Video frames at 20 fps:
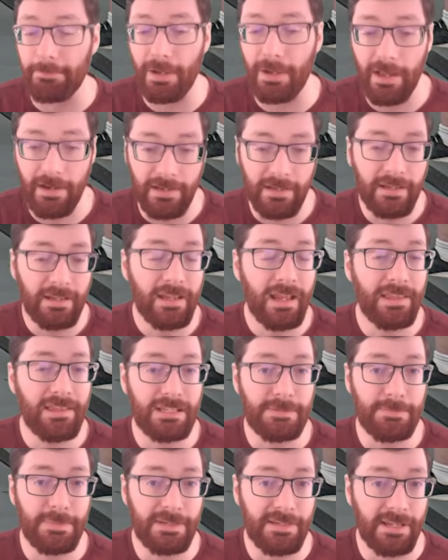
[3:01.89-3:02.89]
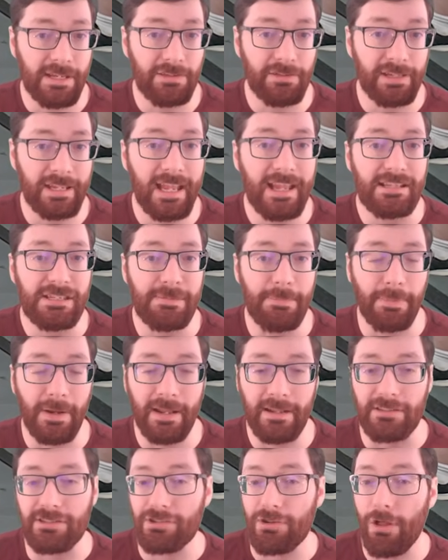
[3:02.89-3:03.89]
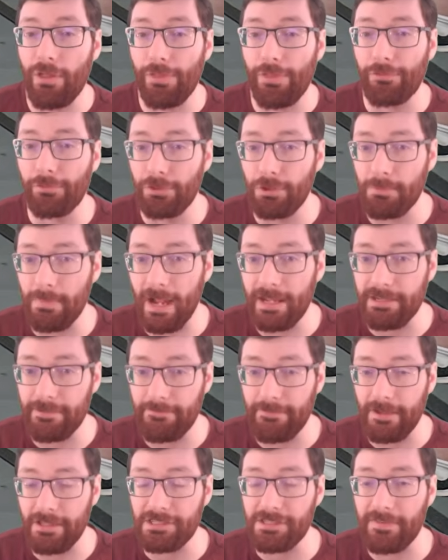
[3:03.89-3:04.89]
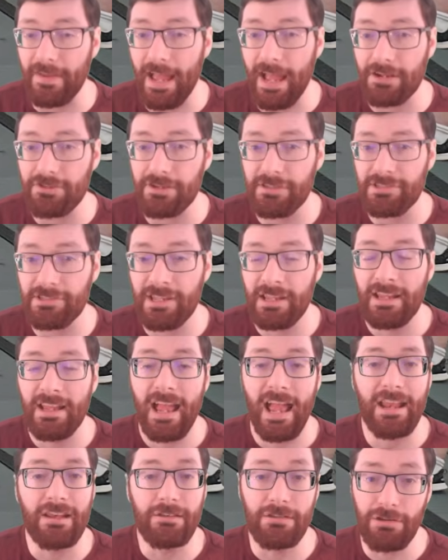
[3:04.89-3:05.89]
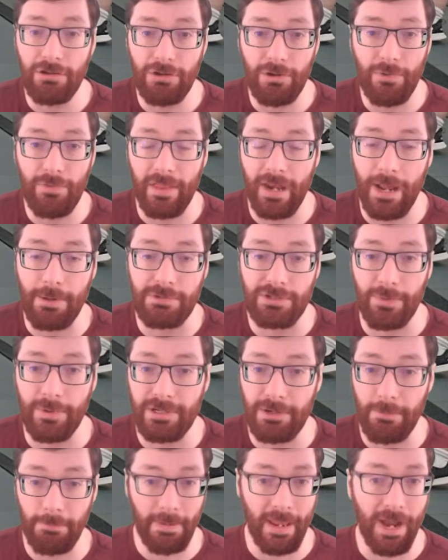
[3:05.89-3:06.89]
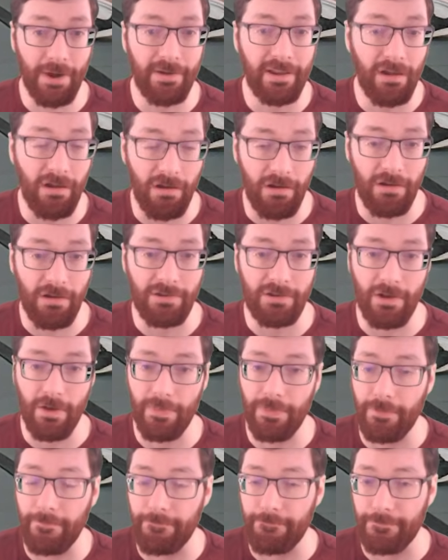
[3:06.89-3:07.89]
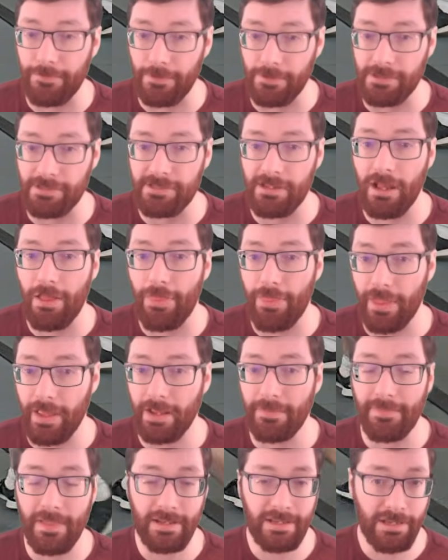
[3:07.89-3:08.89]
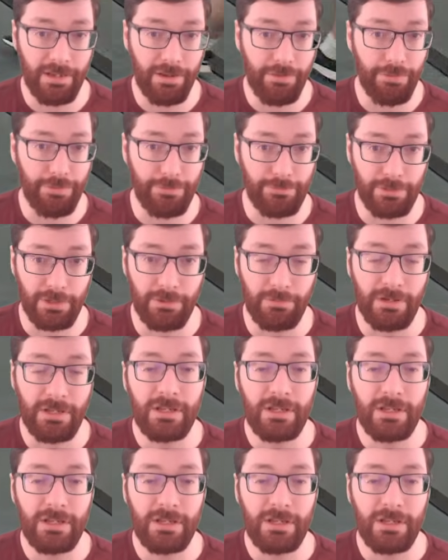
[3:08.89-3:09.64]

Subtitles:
But in this particular case, Branden saw through my defensive actions and knew that I was going to parry hard on the first thing that he threw.